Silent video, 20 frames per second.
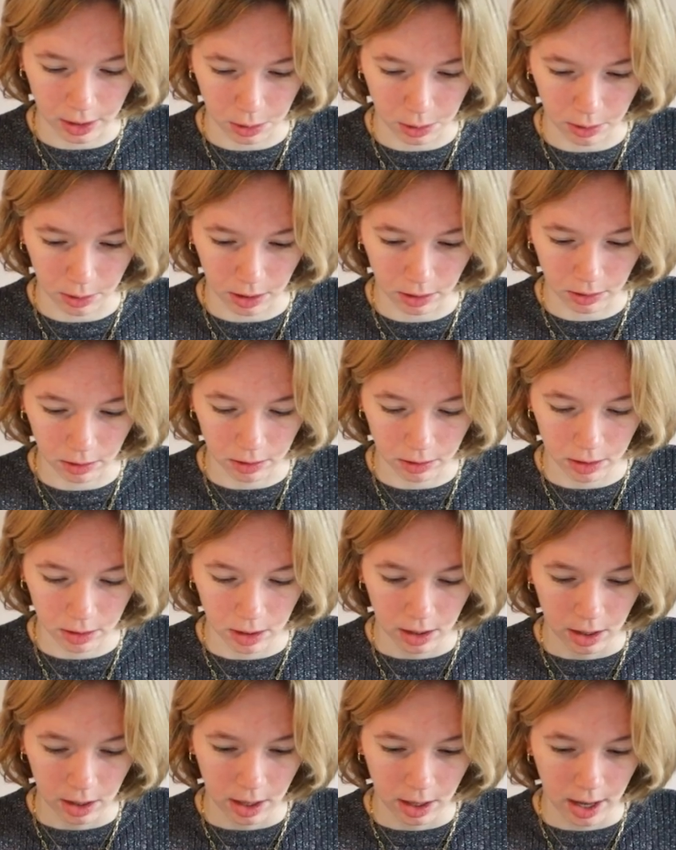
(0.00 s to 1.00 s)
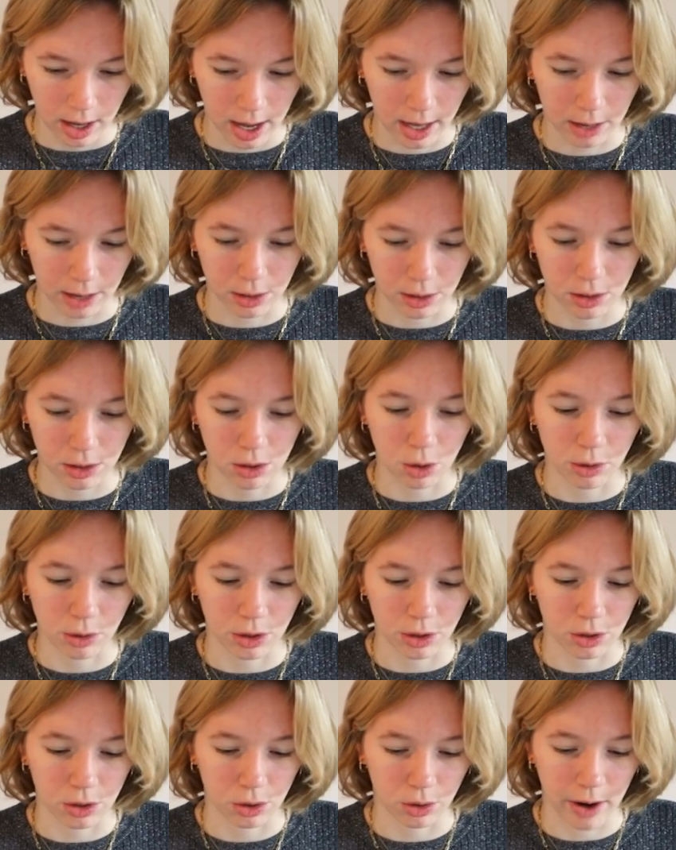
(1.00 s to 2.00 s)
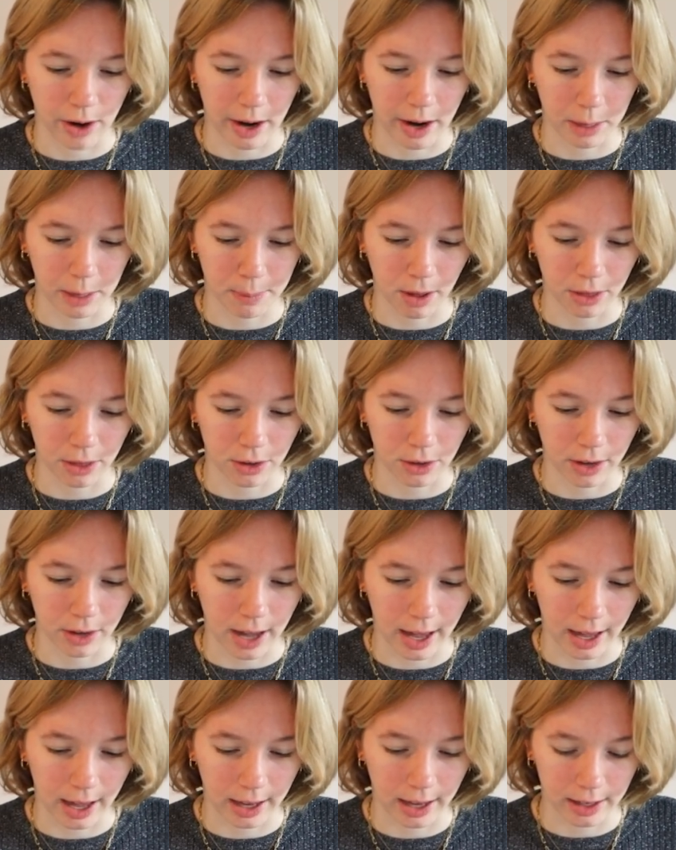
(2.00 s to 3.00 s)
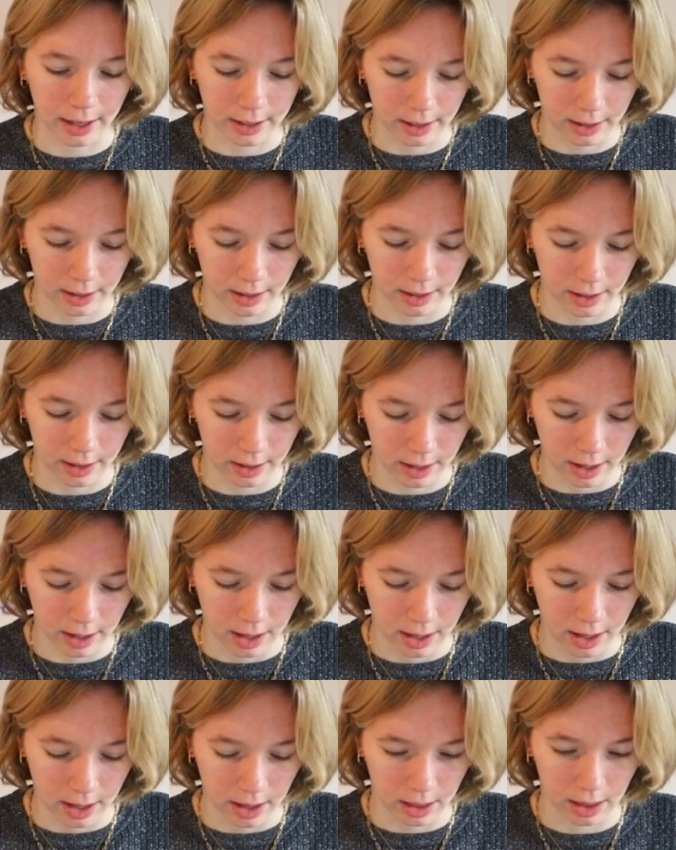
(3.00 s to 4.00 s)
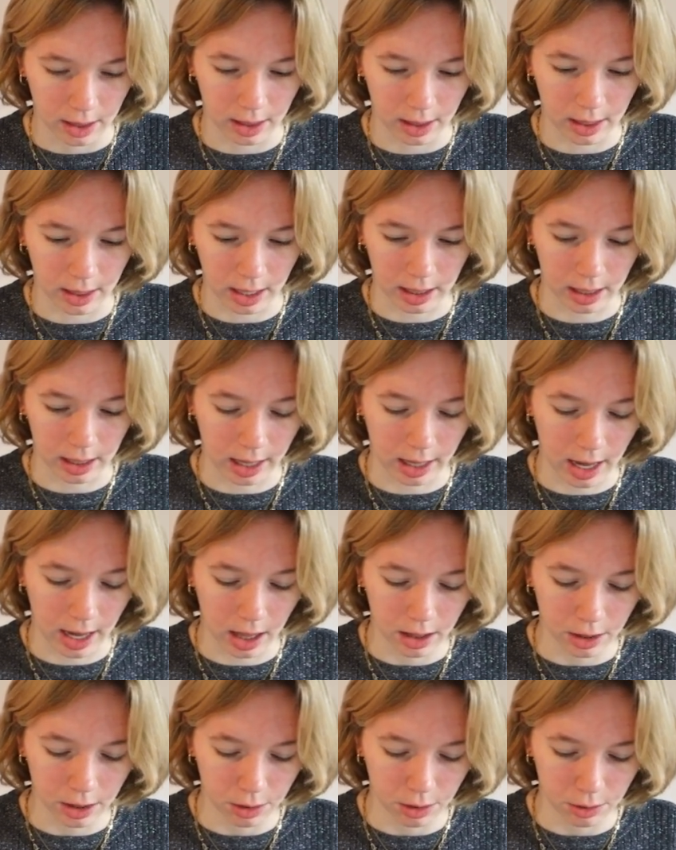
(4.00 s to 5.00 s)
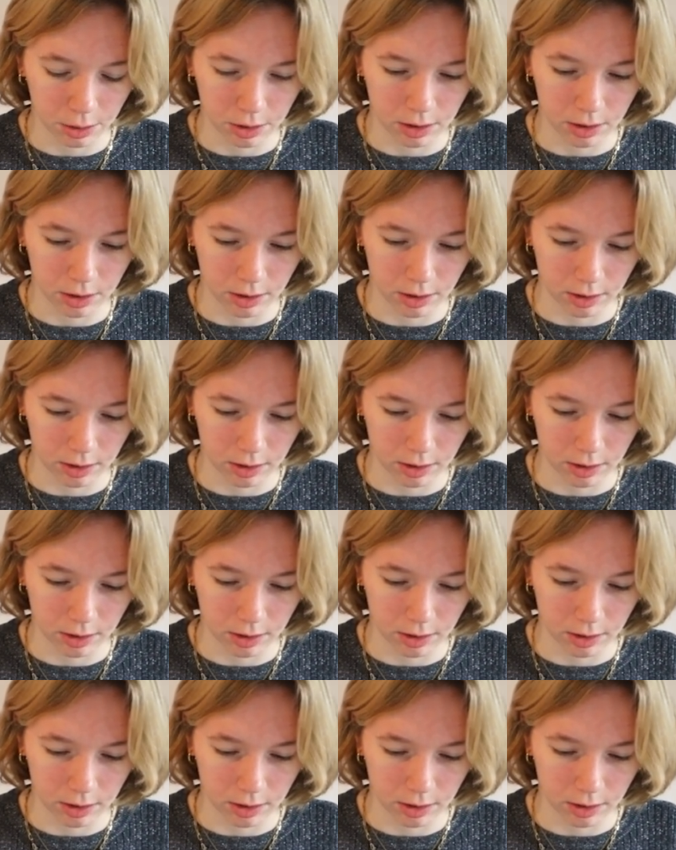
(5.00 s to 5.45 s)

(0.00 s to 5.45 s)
well. And I'm just going to Harry Potter and the Deathly Hallows.